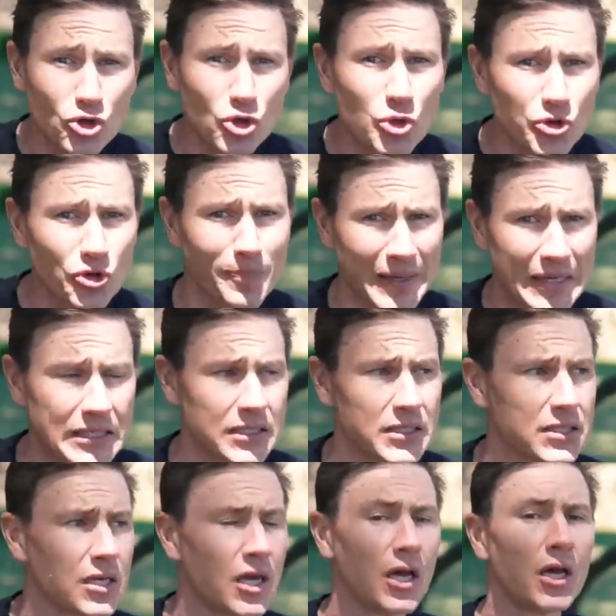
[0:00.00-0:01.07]
newton
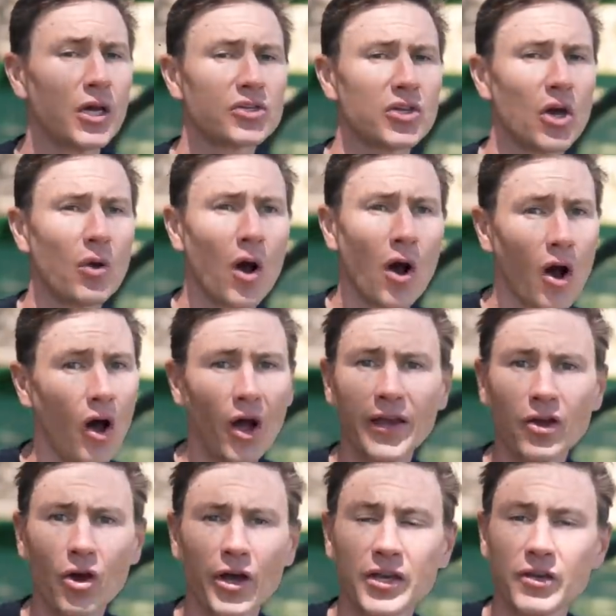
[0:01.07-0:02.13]
meters. So
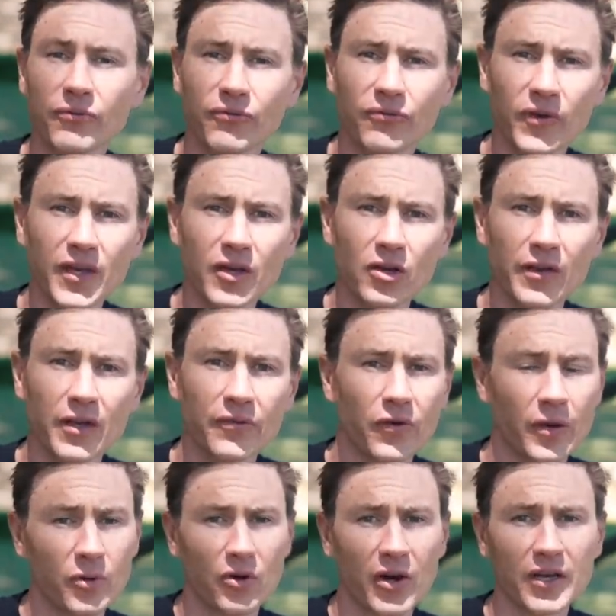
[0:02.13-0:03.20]
I kind of feel that if
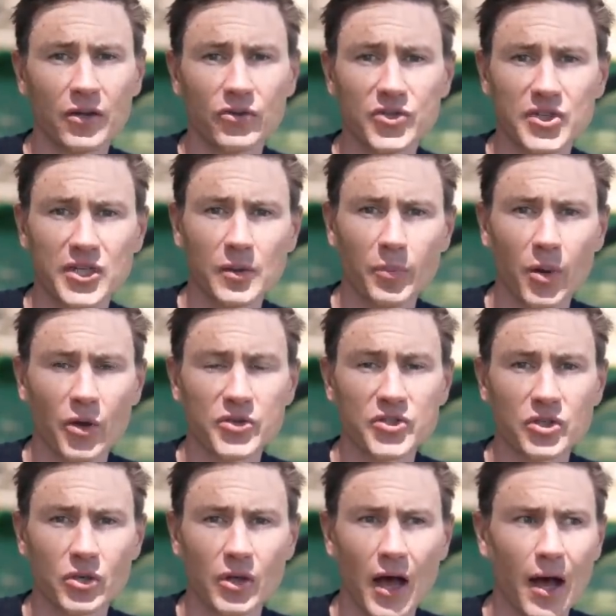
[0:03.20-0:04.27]
I'm cranking the seat
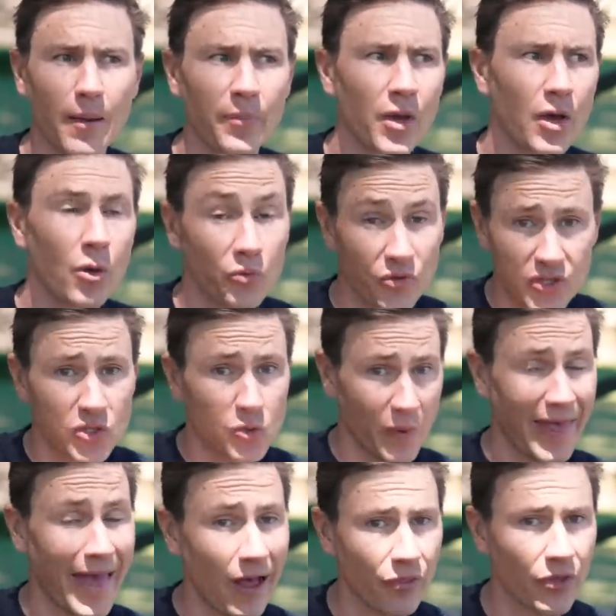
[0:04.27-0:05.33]
post up, this is
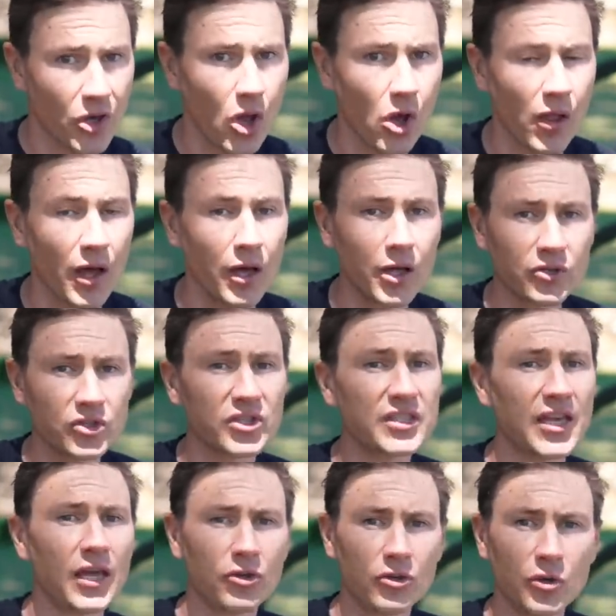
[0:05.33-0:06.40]
without the collar, to
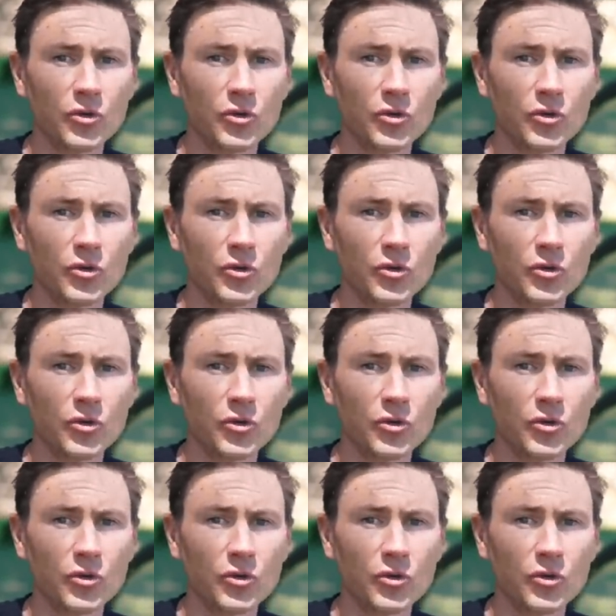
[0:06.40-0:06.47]
ten